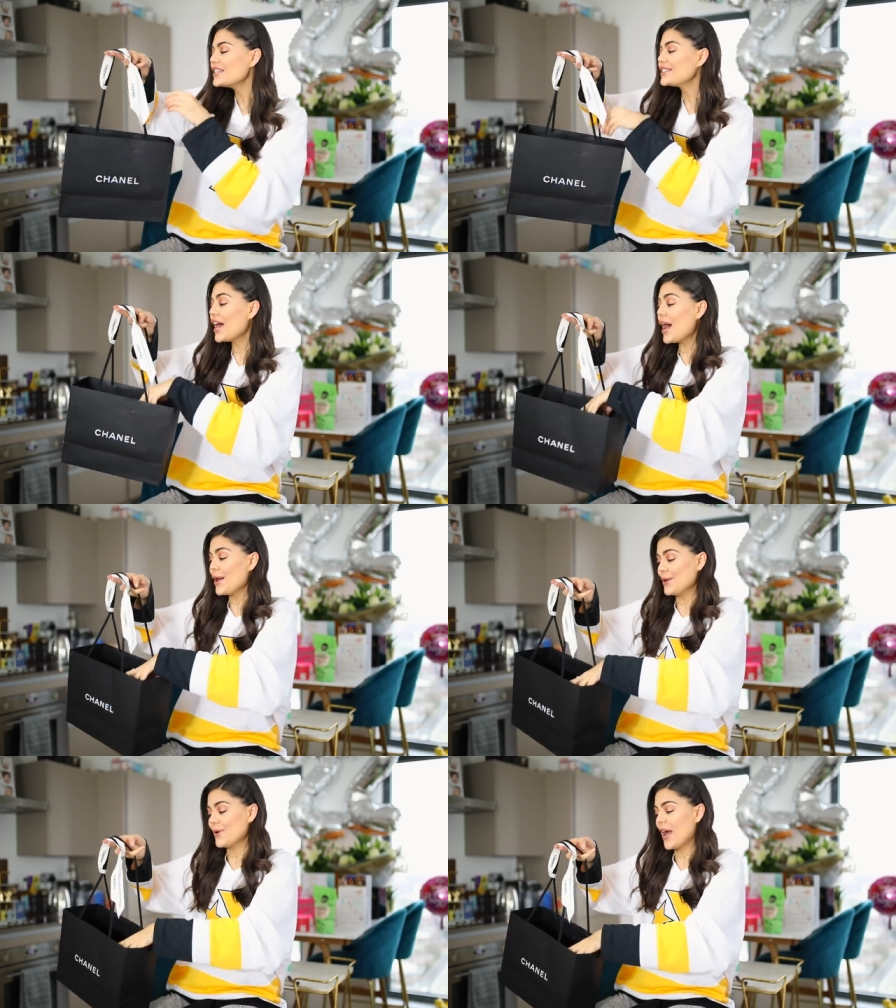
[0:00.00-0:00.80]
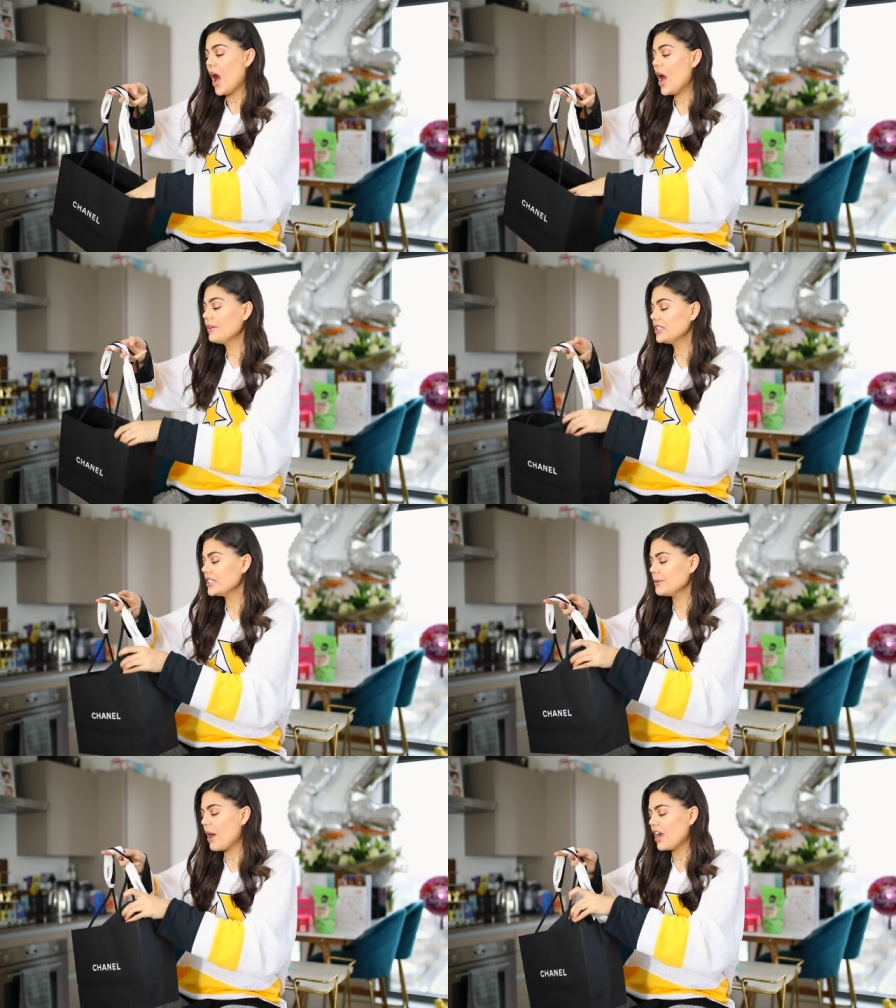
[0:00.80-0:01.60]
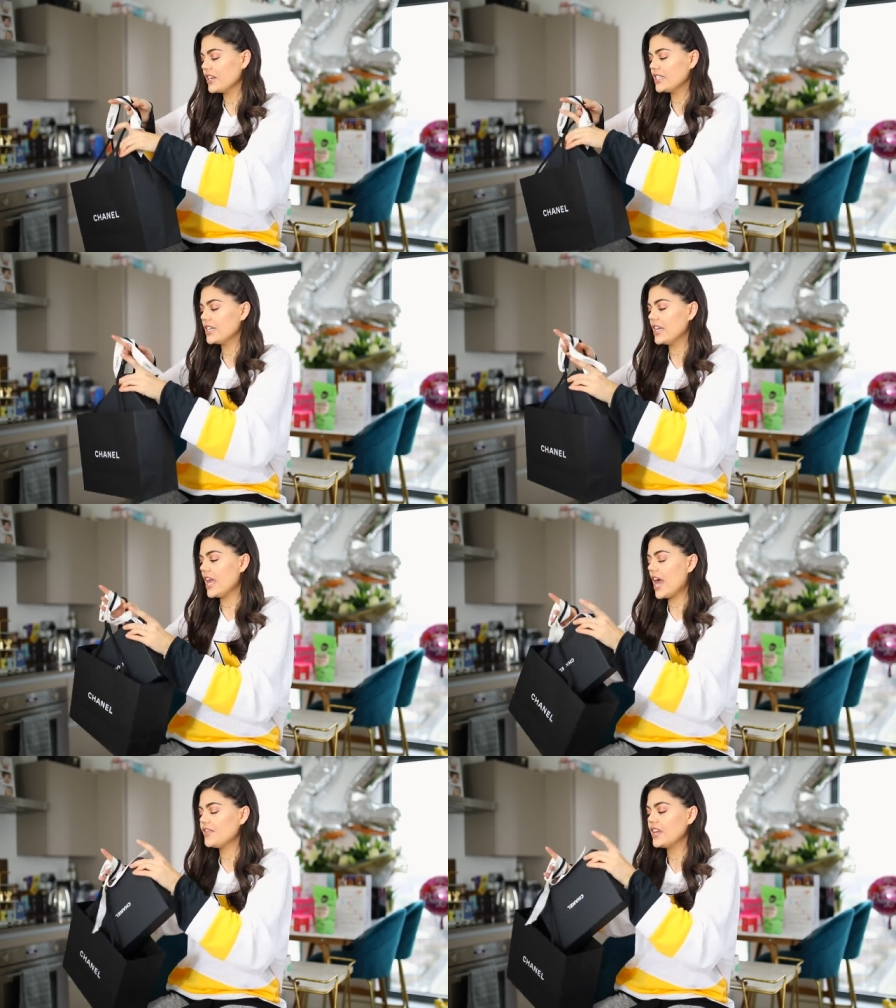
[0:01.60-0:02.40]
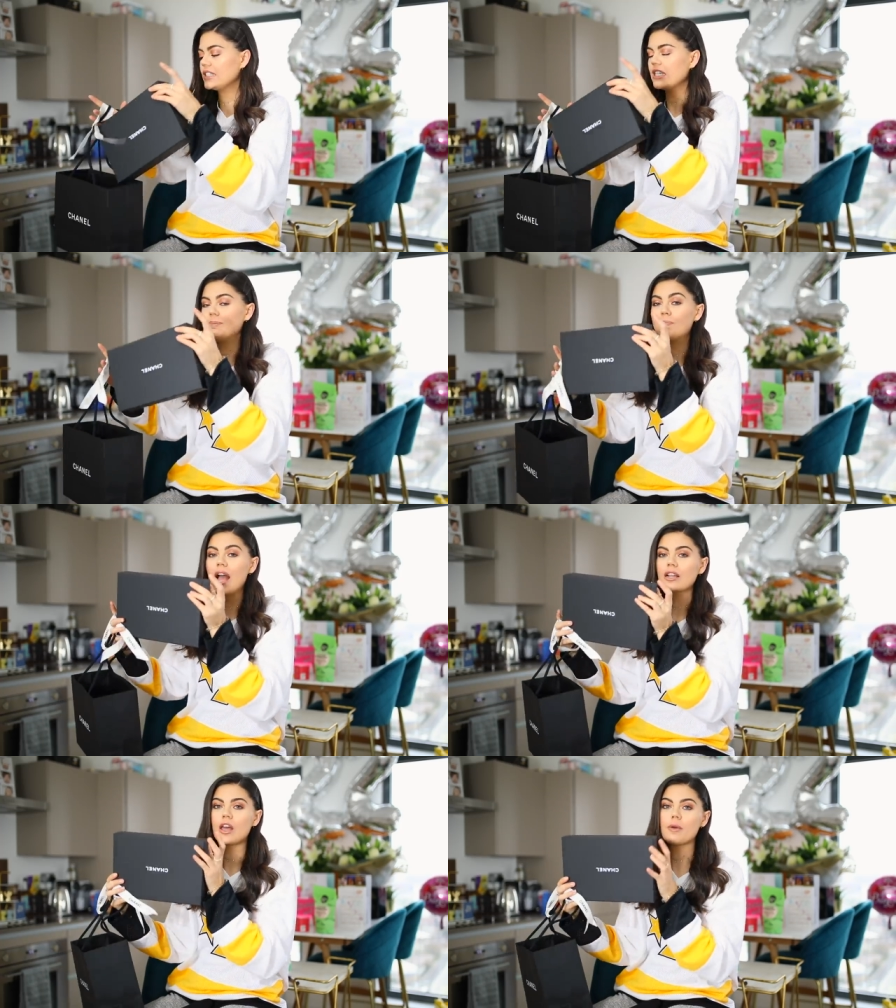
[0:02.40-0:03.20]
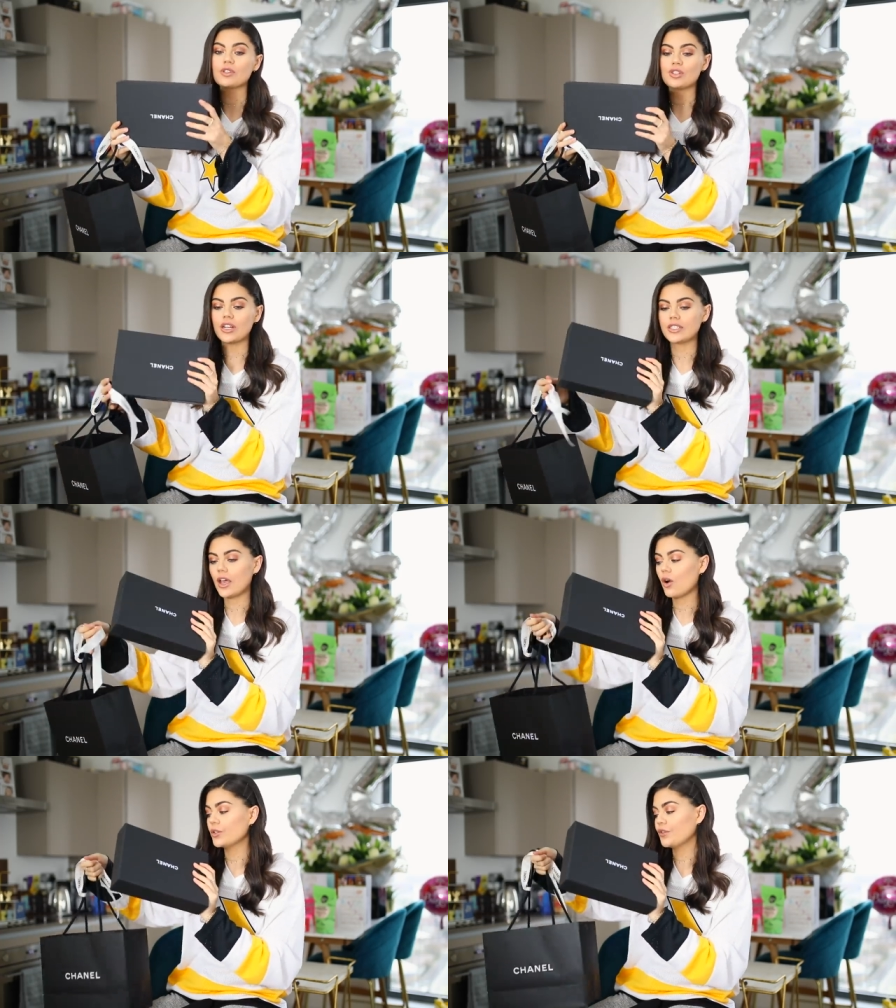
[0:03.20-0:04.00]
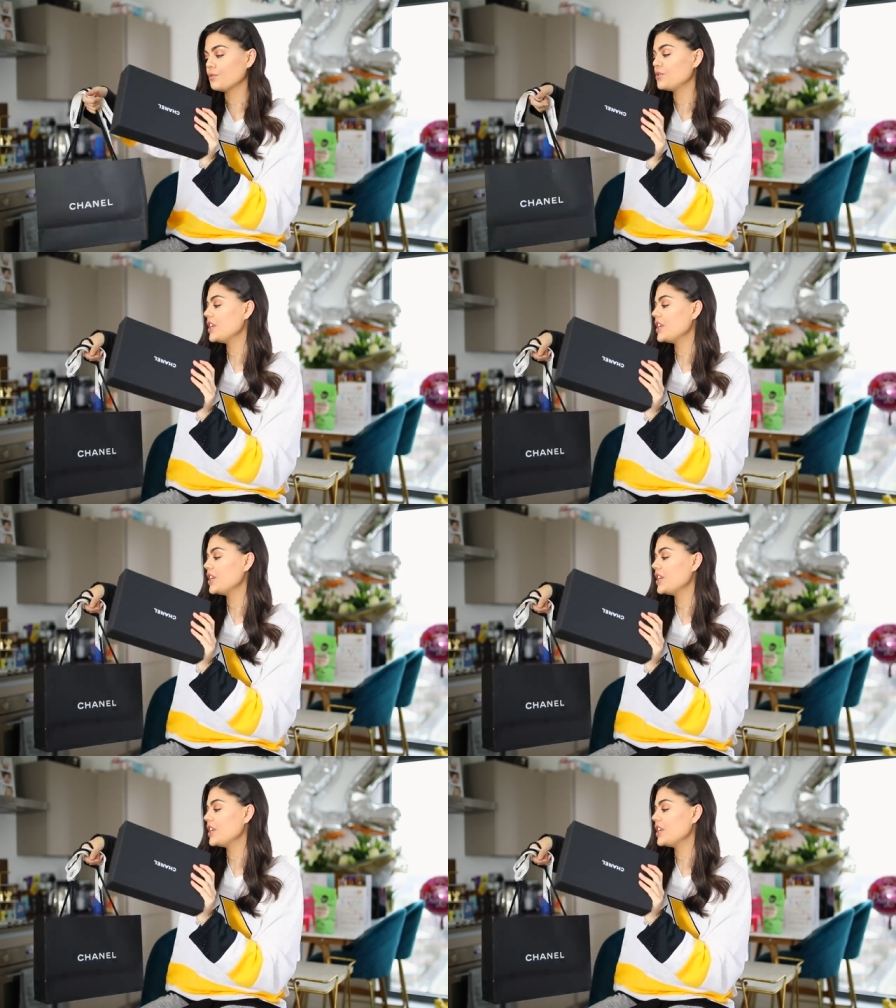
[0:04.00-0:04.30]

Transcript: So, I was in Dubai recently, and there's this bag that I've been trying to get hold of from